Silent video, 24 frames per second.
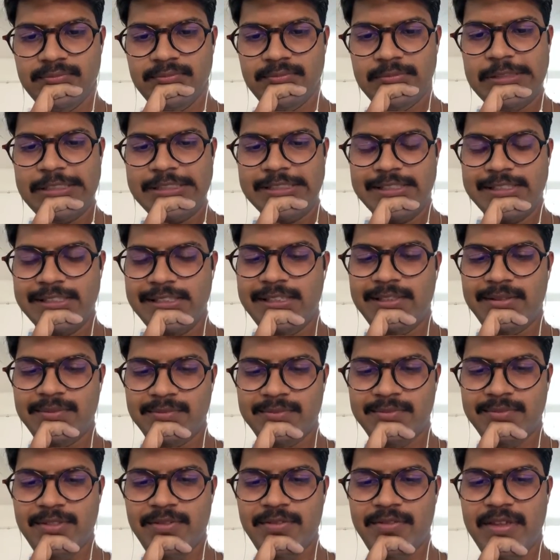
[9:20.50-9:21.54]
Let's see
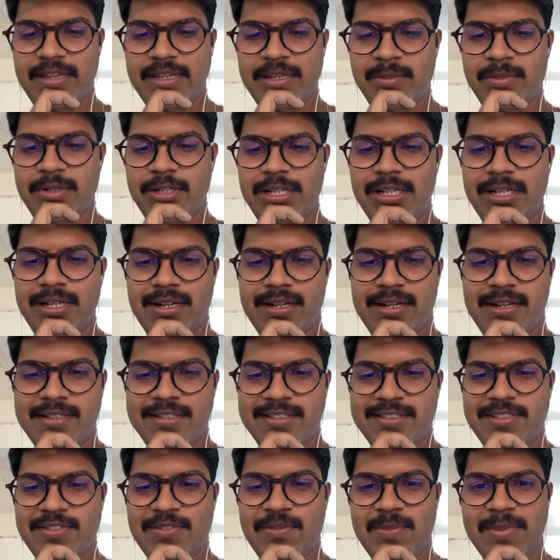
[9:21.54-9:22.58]
if anybody
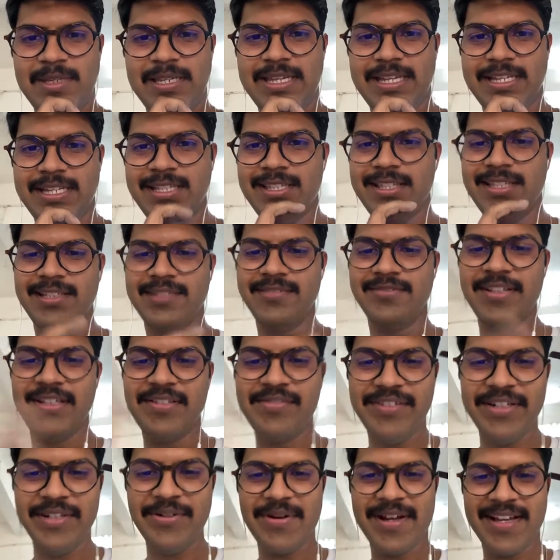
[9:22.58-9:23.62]
asks me anything. Feel
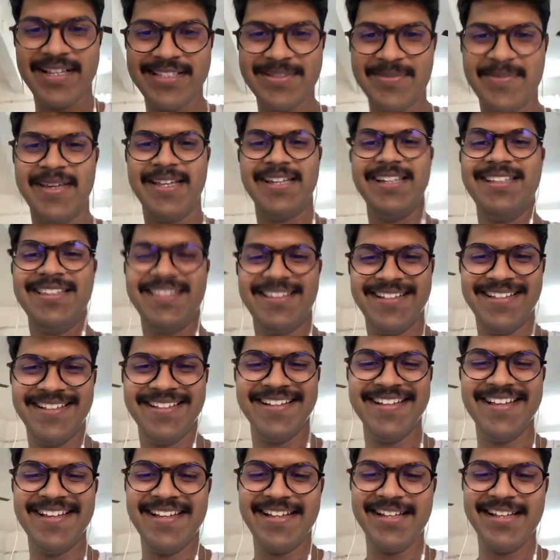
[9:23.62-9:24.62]
free to ask me anything.